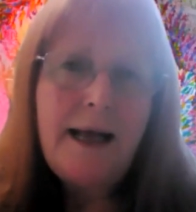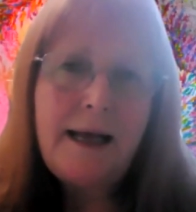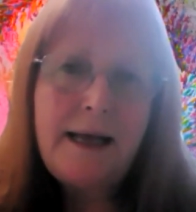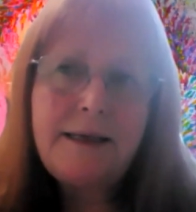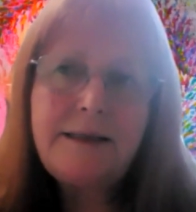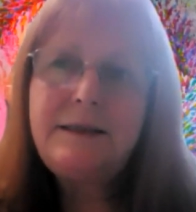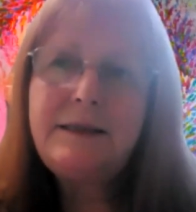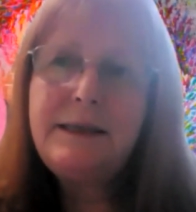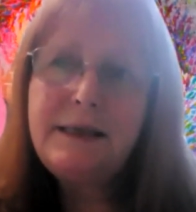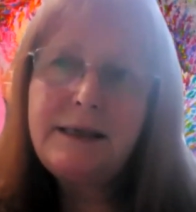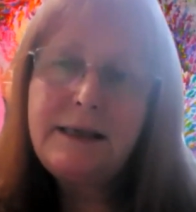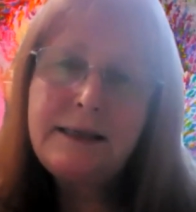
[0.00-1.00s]
And
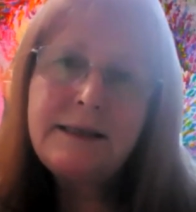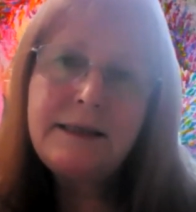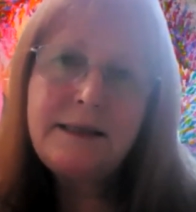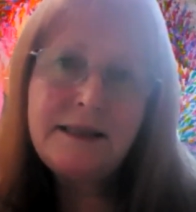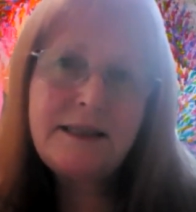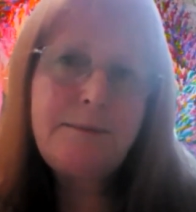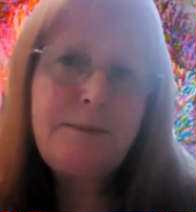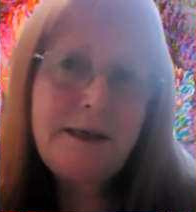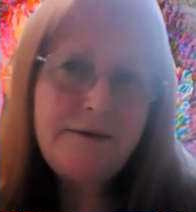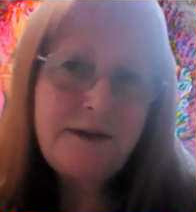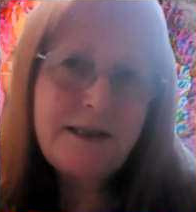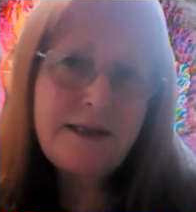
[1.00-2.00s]
yeah, it's the
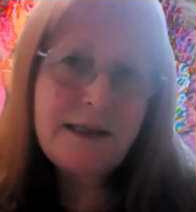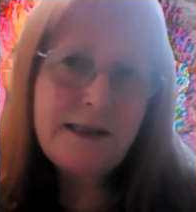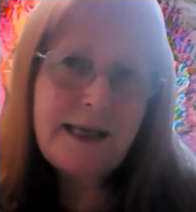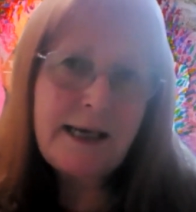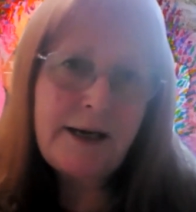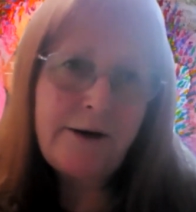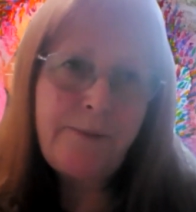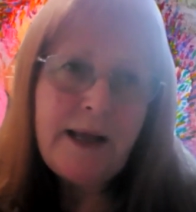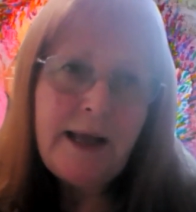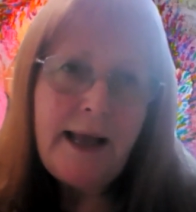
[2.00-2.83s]
discipline of sitting down.